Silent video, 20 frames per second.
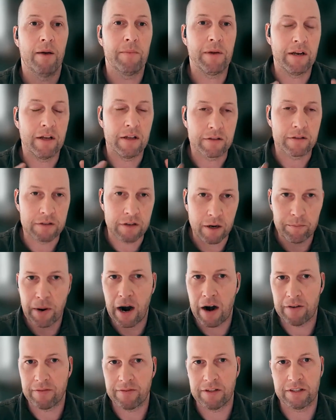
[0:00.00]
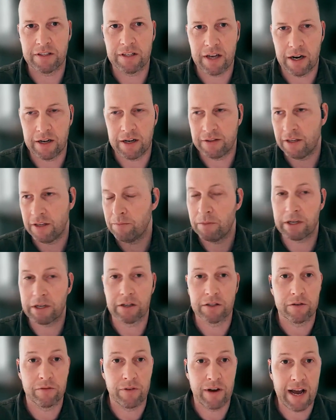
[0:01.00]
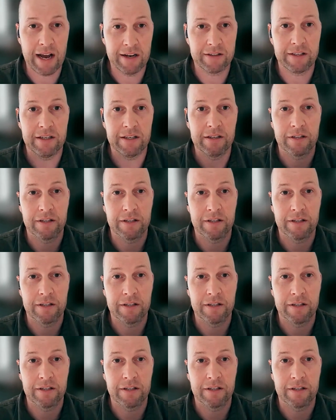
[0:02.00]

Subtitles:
I mean, it's not part of the CI thing, because the reality